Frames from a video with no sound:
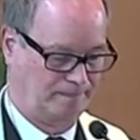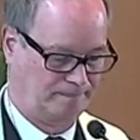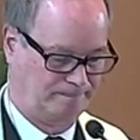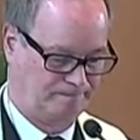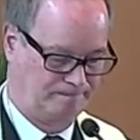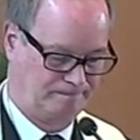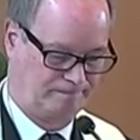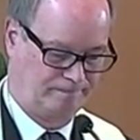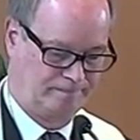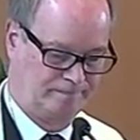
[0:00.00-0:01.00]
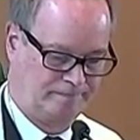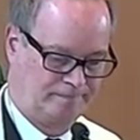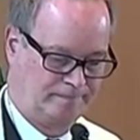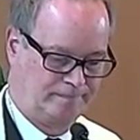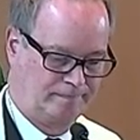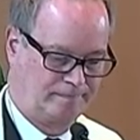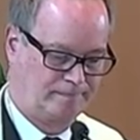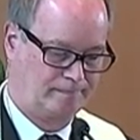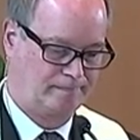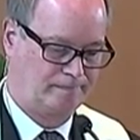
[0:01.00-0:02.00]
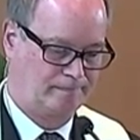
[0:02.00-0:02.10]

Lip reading: (silence)